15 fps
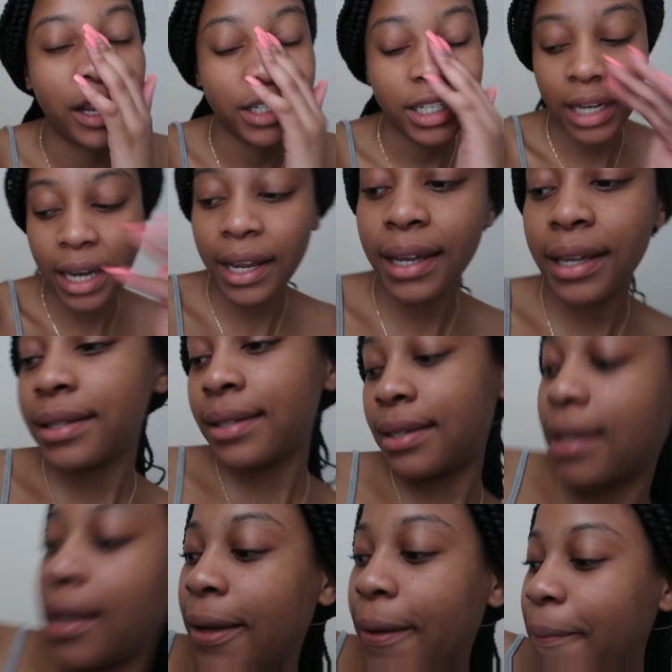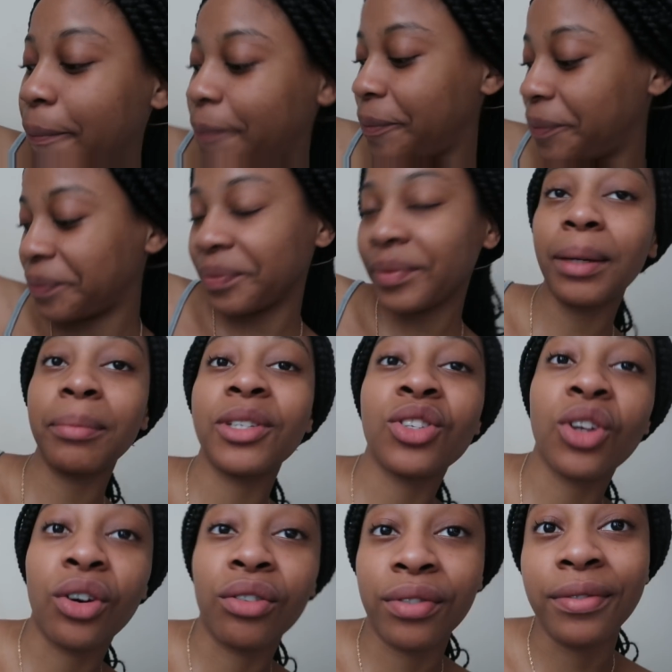Today is, let me
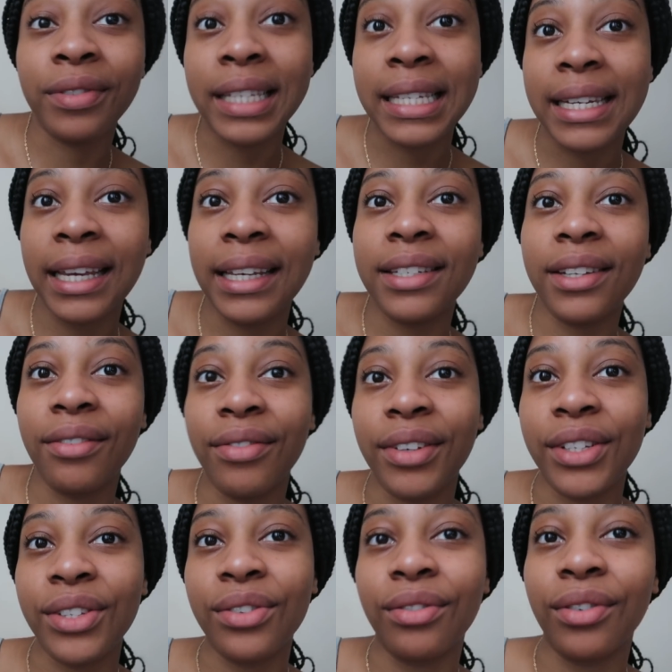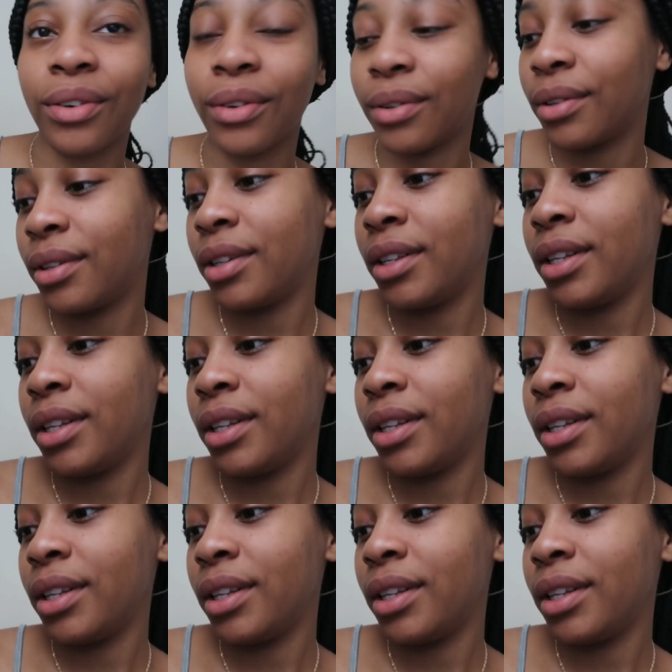start off with the date, first of all.